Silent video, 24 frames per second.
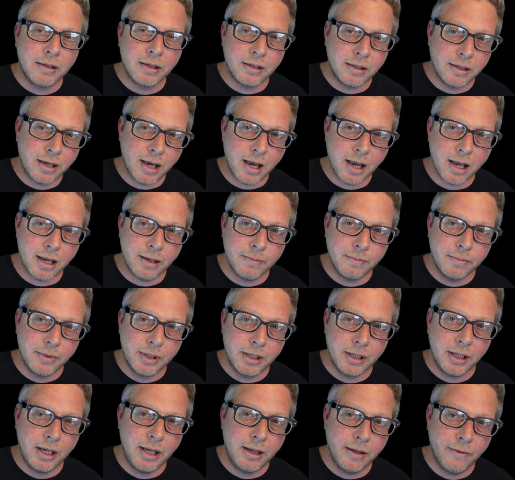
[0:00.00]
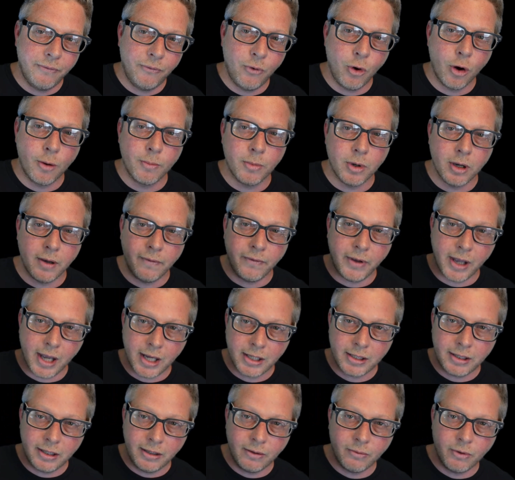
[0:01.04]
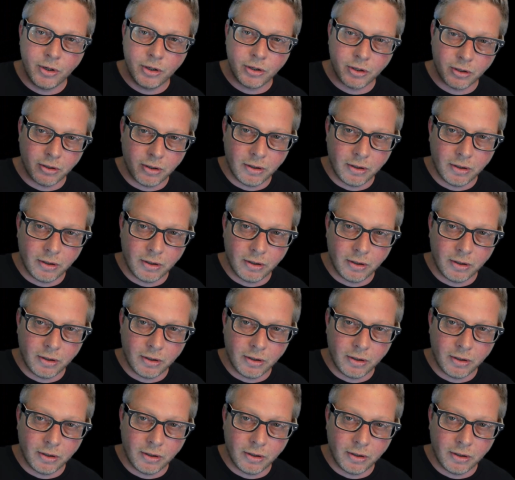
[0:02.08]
times in the form of, yes, the original,